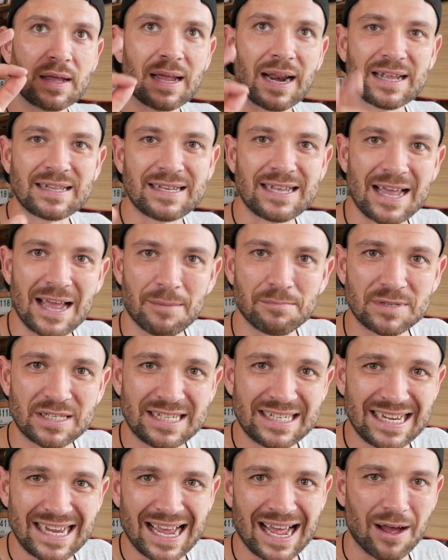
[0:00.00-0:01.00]
gratiam
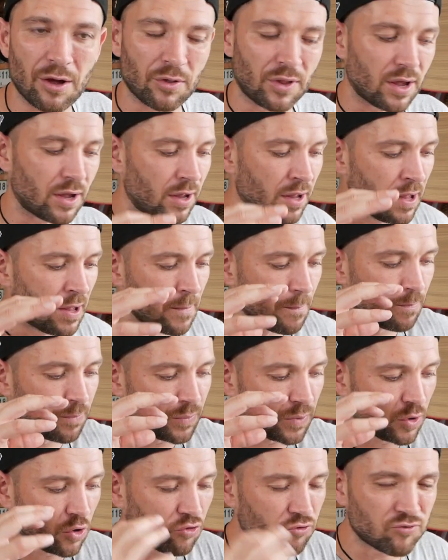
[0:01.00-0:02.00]
jiao, the
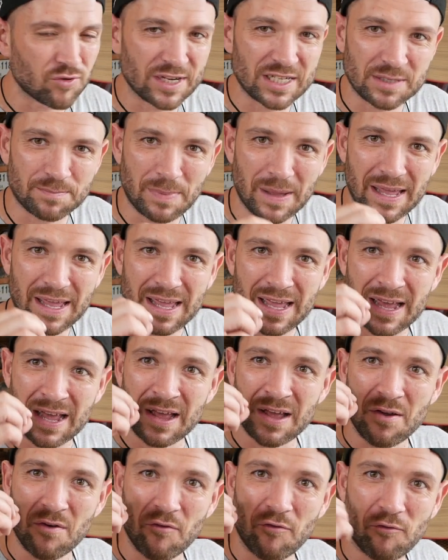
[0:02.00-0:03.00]
crispy
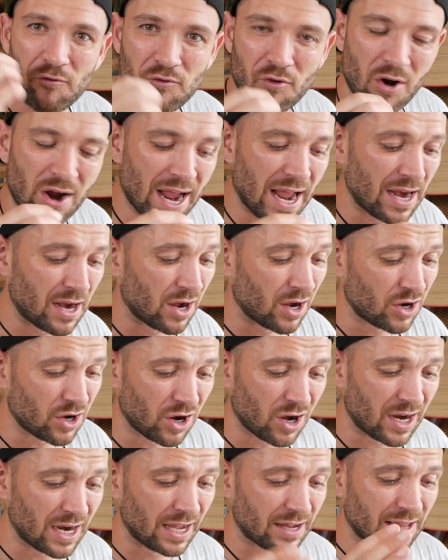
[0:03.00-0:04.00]
fried
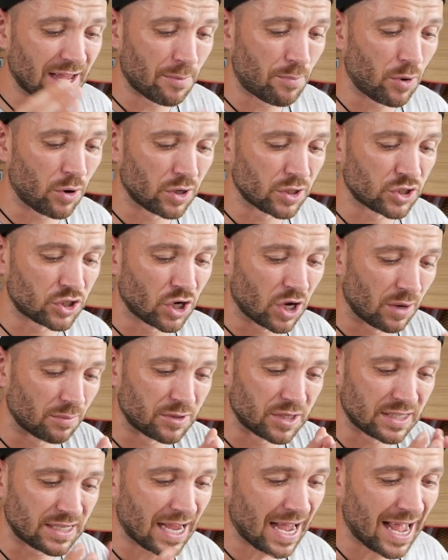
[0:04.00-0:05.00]
garlic they put on top,
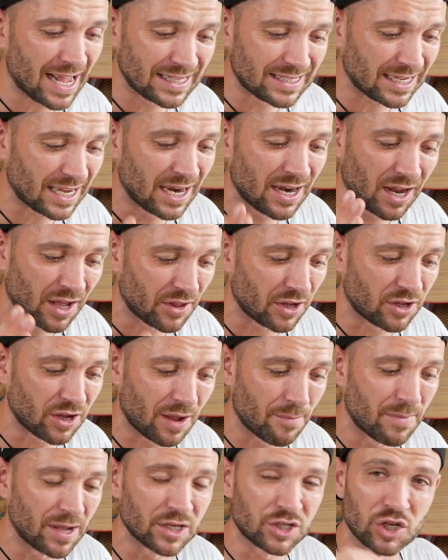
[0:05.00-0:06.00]
just adds another
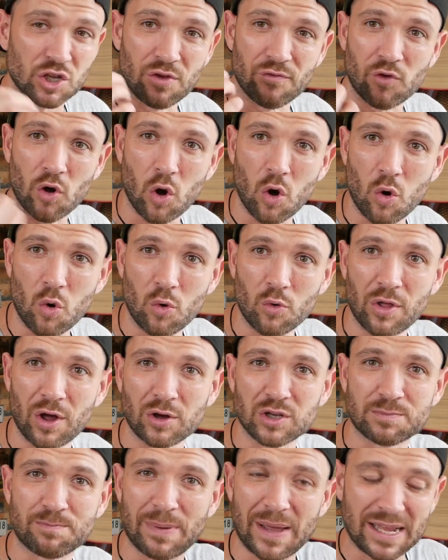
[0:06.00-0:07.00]
dimension. You've got all
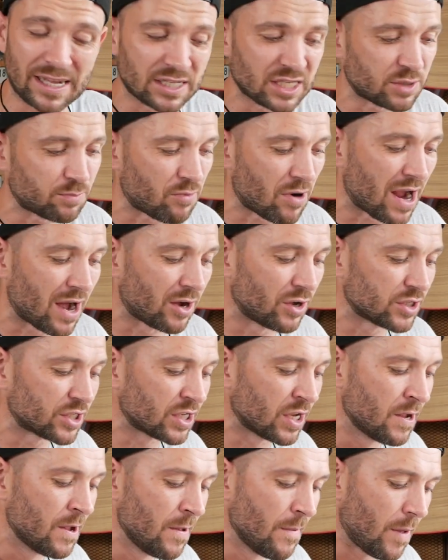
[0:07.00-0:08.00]
those bean
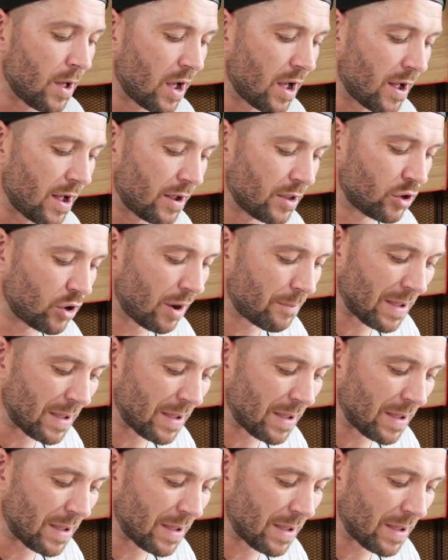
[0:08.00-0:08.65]
sprouts, you've got a